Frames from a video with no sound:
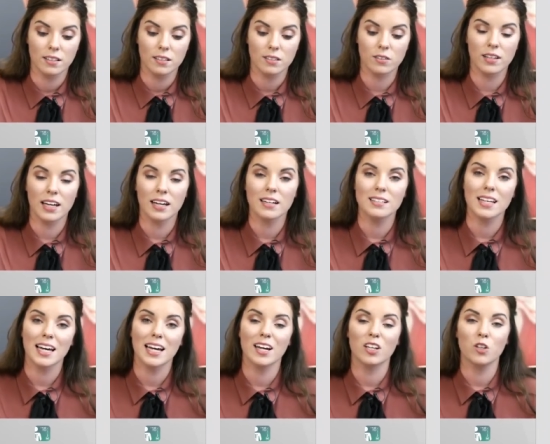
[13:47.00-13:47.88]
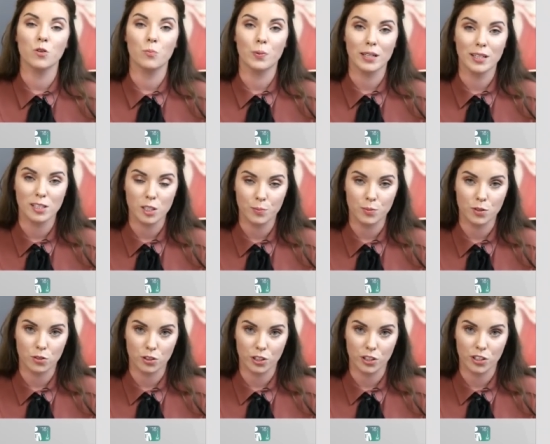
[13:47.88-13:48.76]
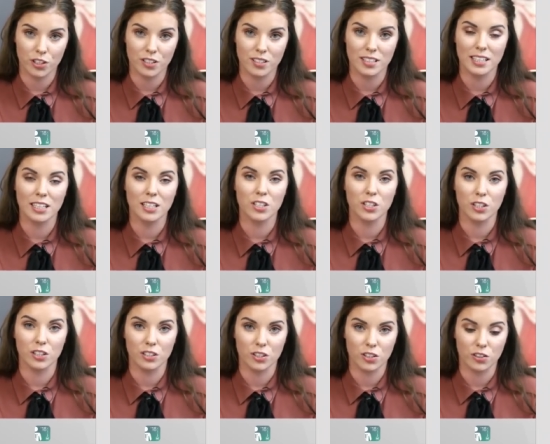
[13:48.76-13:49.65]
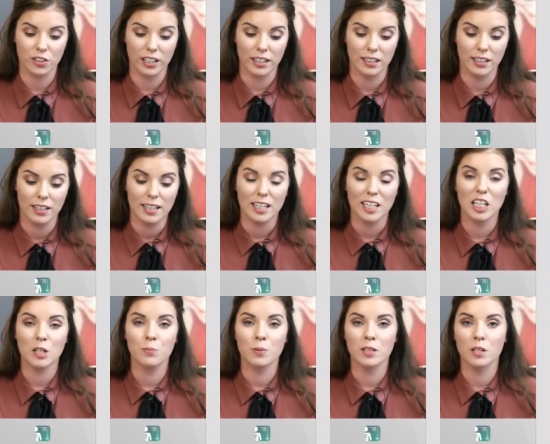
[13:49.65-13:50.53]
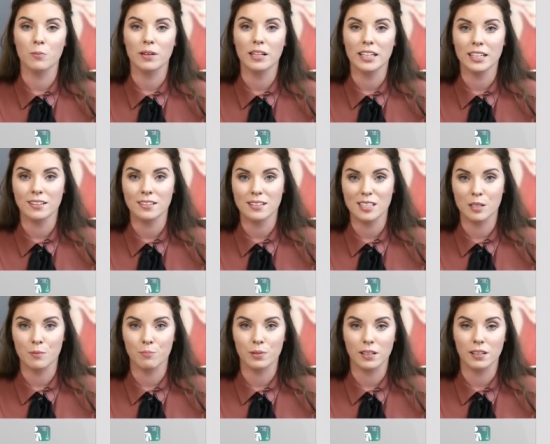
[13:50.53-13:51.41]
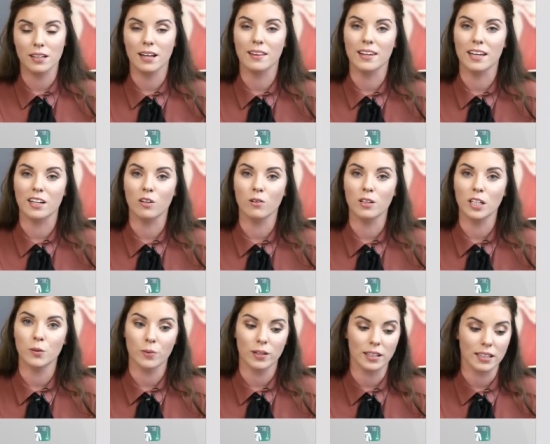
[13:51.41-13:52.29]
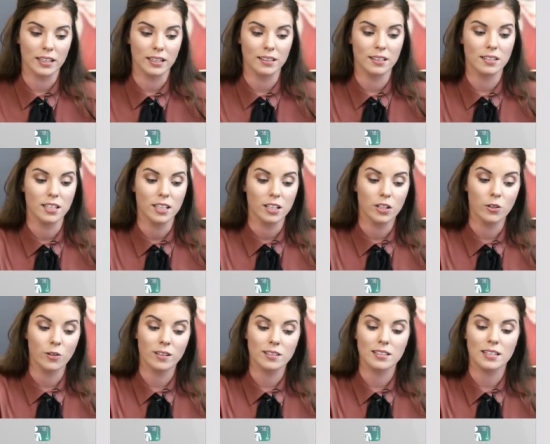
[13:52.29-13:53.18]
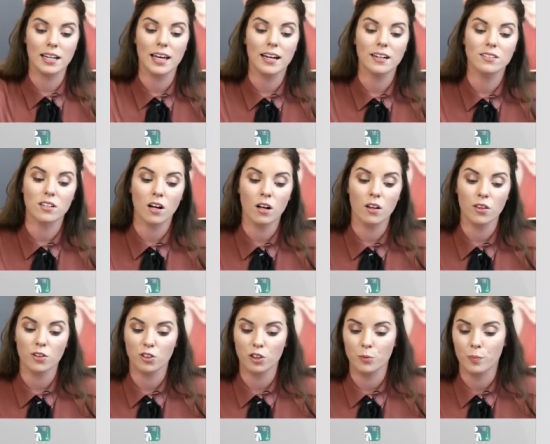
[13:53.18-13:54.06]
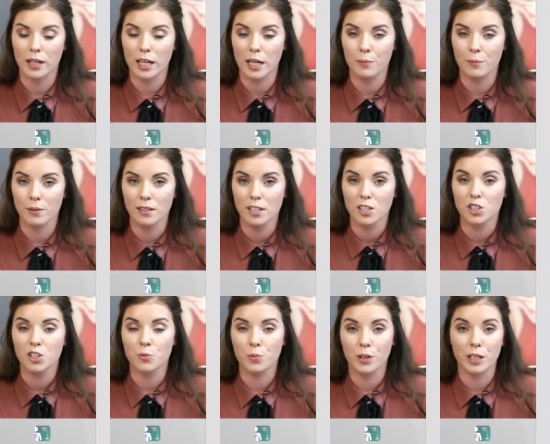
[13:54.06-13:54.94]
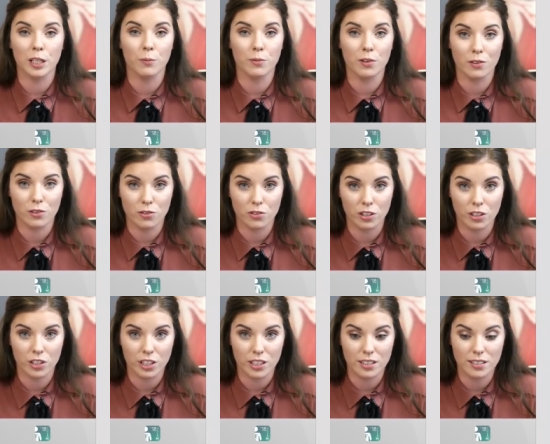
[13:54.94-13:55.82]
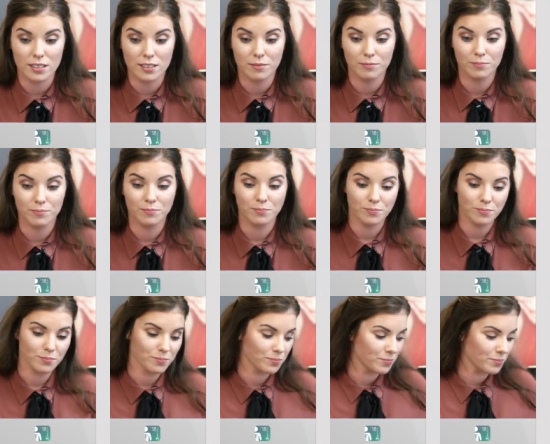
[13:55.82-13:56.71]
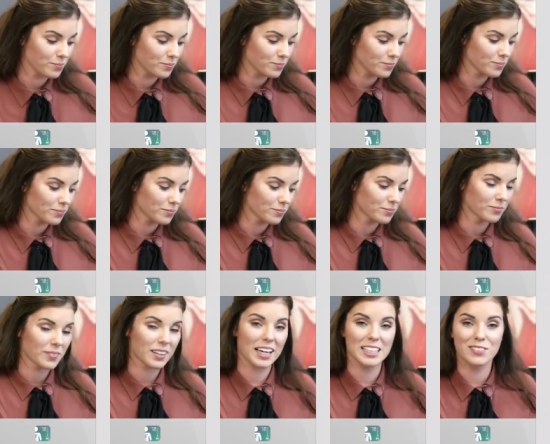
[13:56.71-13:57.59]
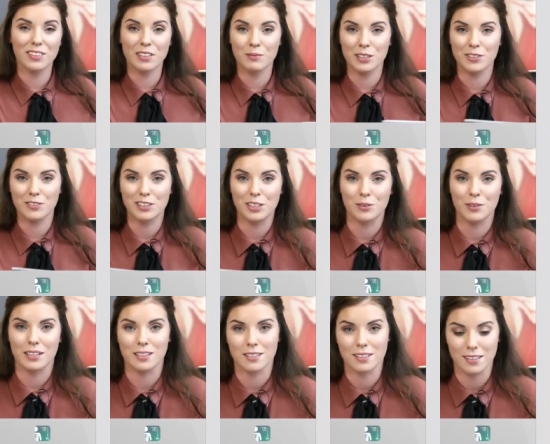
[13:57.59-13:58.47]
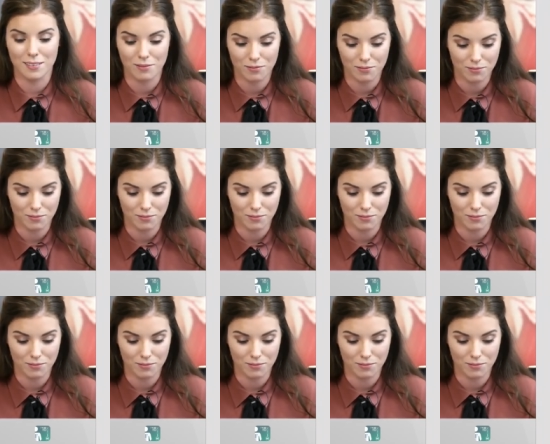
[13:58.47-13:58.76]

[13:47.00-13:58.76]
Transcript: So that is how you build up structures into your screen, keeping them clear and simple, and then only when needed, you can select on the group label to bring up those structures. Thanks very much for your question.